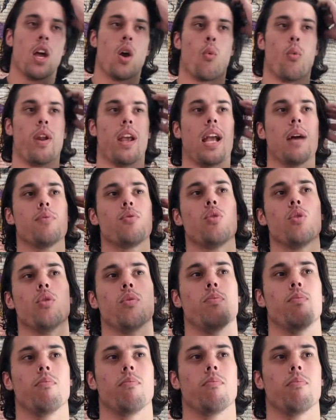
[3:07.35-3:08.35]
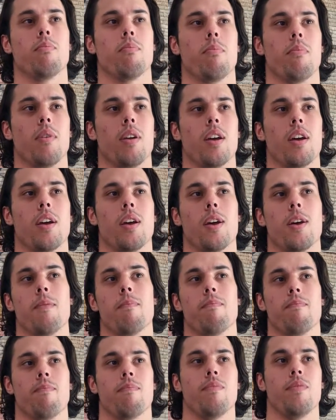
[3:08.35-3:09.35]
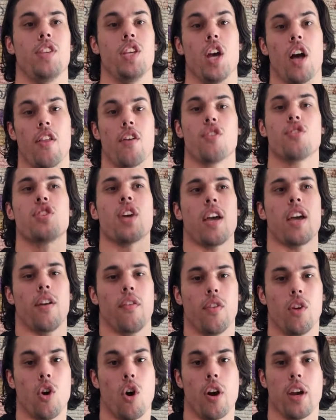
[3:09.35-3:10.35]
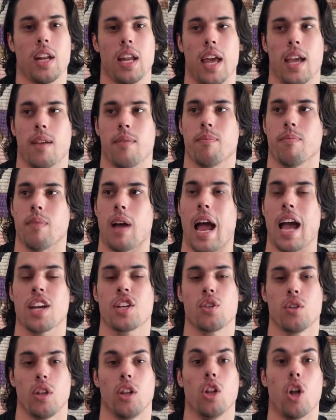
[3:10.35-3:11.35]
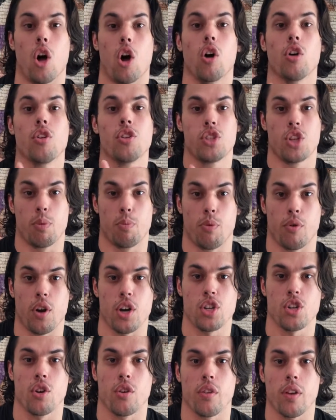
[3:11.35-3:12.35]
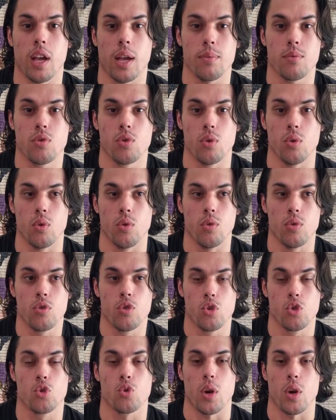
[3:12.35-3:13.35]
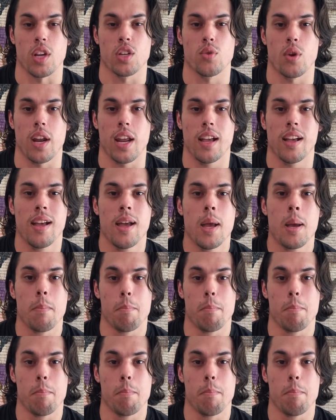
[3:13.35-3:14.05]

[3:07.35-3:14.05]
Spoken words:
When it comes to the other side of the coin, like actual long-term progression when it comes to strength training,